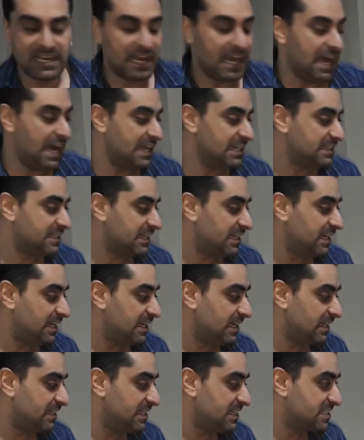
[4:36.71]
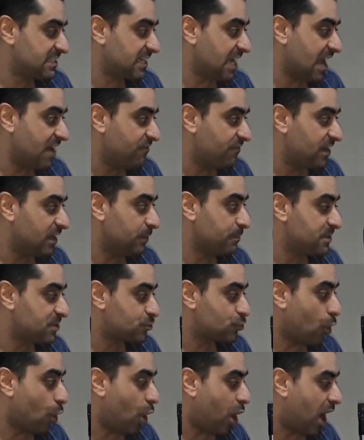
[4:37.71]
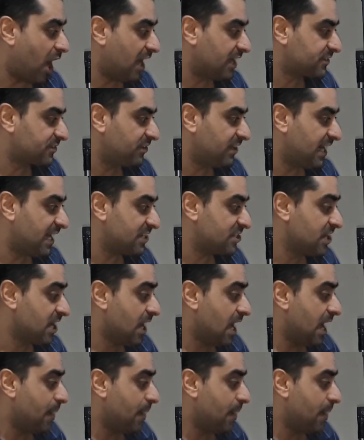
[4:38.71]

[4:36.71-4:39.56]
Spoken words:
and this game will be so hard clash.